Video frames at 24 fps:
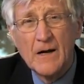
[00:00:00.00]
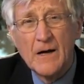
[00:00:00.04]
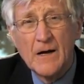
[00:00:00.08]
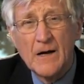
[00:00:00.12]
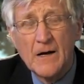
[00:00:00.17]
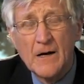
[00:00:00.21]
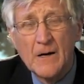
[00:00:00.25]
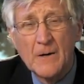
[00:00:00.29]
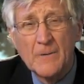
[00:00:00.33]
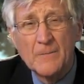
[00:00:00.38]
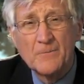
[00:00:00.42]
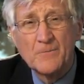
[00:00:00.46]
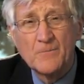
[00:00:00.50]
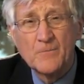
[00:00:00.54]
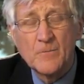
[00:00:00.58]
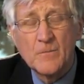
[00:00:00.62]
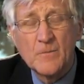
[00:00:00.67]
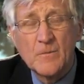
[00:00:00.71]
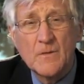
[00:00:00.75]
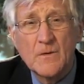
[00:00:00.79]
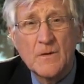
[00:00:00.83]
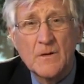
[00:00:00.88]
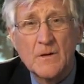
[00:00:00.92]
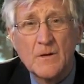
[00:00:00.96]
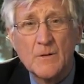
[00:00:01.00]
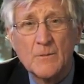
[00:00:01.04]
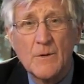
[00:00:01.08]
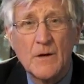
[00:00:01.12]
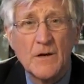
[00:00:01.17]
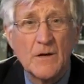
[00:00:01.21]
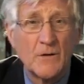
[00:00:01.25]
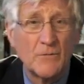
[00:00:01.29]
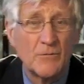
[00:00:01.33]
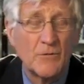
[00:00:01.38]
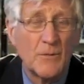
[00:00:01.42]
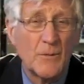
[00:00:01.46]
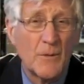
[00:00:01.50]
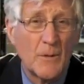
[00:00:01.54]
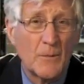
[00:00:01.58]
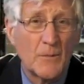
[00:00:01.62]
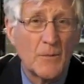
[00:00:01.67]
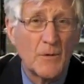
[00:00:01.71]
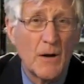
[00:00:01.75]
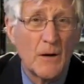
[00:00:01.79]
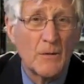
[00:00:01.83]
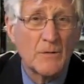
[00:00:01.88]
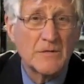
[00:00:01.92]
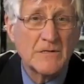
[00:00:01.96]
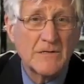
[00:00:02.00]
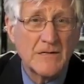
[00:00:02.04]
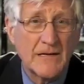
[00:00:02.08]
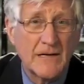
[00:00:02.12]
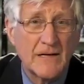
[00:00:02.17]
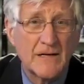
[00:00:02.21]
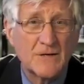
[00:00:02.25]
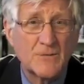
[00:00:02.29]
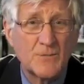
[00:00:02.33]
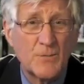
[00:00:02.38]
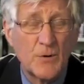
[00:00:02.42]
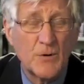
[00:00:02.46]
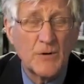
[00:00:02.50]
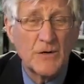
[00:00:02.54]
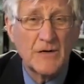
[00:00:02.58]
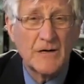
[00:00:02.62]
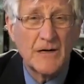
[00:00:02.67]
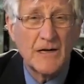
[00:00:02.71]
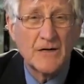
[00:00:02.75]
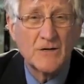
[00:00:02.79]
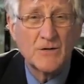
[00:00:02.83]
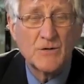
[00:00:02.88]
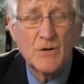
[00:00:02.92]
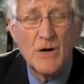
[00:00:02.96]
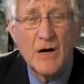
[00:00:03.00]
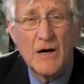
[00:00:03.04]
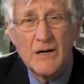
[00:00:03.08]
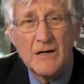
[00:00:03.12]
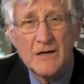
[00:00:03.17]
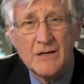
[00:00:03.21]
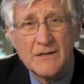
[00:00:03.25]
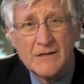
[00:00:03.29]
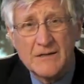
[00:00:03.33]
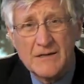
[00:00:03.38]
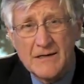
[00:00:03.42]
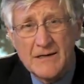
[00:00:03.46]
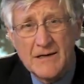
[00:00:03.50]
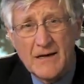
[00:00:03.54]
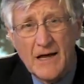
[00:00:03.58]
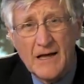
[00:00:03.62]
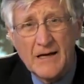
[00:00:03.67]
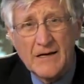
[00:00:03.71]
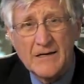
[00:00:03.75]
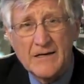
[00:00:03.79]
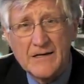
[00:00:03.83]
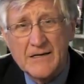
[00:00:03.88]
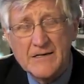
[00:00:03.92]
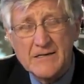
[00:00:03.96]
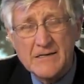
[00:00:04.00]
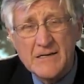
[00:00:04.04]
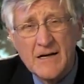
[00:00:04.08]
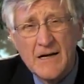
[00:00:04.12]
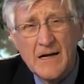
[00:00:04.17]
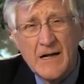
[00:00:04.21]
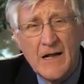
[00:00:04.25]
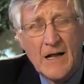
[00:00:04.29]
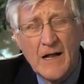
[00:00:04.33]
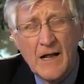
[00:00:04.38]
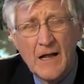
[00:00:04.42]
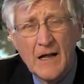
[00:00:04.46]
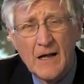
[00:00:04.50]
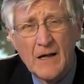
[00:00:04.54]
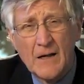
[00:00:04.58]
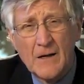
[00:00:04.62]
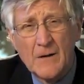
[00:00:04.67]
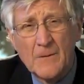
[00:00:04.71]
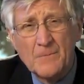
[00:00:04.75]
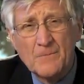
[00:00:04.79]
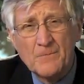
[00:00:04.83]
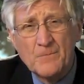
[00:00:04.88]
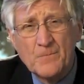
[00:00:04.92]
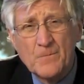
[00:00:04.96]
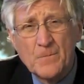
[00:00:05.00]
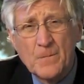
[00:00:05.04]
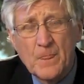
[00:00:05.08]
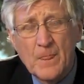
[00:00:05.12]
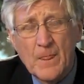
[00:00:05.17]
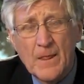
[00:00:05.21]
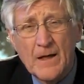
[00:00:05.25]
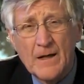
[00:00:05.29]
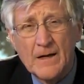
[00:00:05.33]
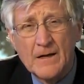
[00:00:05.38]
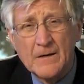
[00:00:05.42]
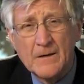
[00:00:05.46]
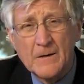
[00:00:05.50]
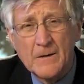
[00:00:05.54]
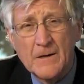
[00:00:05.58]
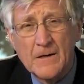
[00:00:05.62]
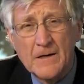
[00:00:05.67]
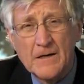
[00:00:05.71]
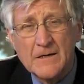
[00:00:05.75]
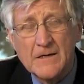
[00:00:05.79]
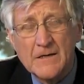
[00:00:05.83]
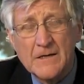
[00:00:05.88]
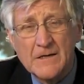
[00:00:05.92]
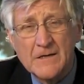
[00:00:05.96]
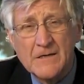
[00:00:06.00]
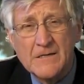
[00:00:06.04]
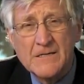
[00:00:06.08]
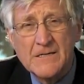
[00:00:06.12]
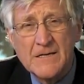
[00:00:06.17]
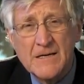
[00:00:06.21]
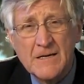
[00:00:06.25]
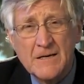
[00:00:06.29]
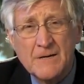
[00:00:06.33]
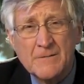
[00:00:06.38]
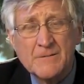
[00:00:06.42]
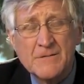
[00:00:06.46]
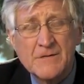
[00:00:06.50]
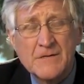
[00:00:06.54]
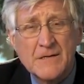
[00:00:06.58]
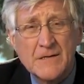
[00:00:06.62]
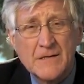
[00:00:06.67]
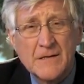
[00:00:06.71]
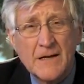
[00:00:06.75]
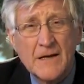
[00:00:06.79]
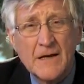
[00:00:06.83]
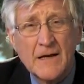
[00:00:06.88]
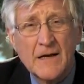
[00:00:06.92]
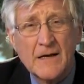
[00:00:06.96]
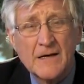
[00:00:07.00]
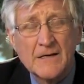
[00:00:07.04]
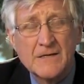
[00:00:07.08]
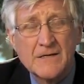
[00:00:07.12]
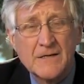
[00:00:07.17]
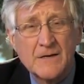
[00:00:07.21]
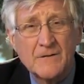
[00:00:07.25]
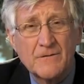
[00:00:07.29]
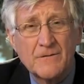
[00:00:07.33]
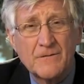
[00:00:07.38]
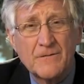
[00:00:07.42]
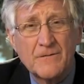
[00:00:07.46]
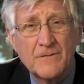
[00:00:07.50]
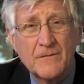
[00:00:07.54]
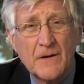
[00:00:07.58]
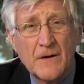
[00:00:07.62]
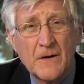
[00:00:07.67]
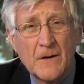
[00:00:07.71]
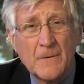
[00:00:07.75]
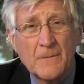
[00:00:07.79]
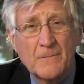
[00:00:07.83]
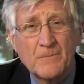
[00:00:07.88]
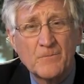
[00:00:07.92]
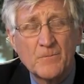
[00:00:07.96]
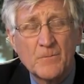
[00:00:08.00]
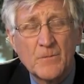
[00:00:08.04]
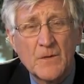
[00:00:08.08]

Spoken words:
You may remember I was an expert in that trial in the 90s. And it seems as if the